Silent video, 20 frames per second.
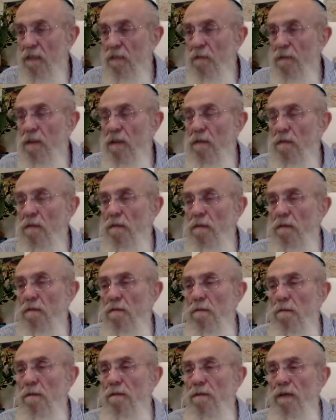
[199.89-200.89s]
We go to
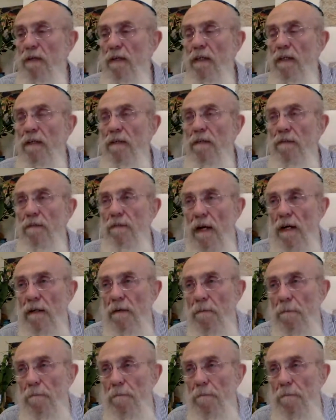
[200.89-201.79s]
Rebbe Fink, right?